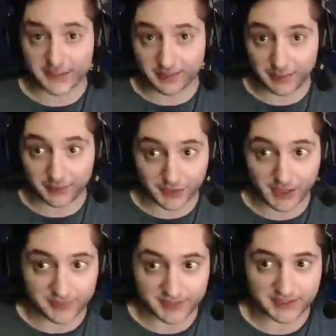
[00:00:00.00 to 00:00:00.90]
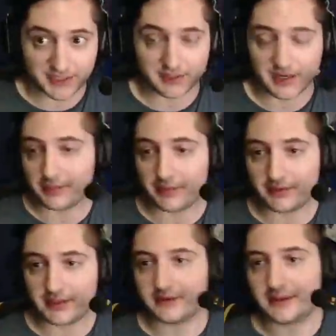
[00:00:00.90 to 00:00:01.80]
to be able to drop the 600 item level
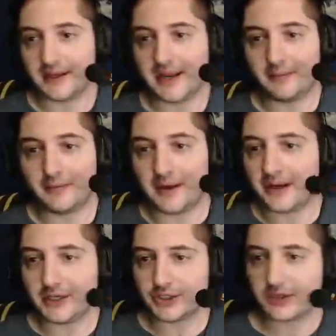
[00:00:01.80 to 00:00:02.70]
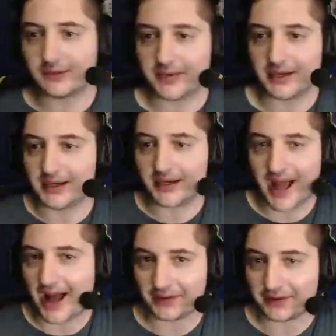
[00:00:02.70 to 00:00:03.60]
gear in the game, right? He should be
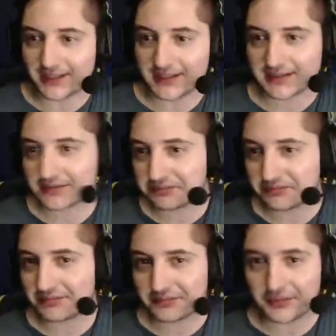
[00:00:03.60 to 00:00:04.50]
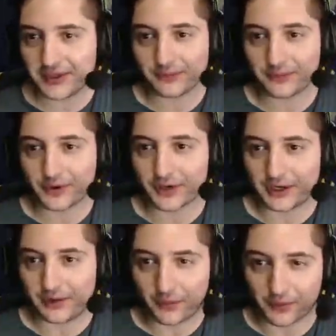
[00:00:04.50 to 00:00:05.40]
at least in
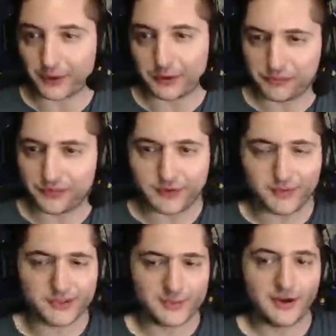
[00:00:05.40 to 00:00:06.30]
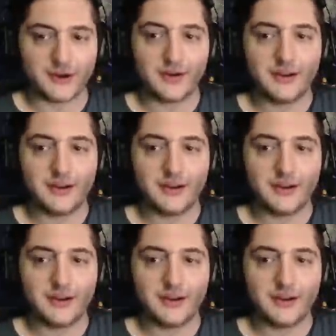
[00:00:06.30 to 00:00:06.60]
working order for the most part.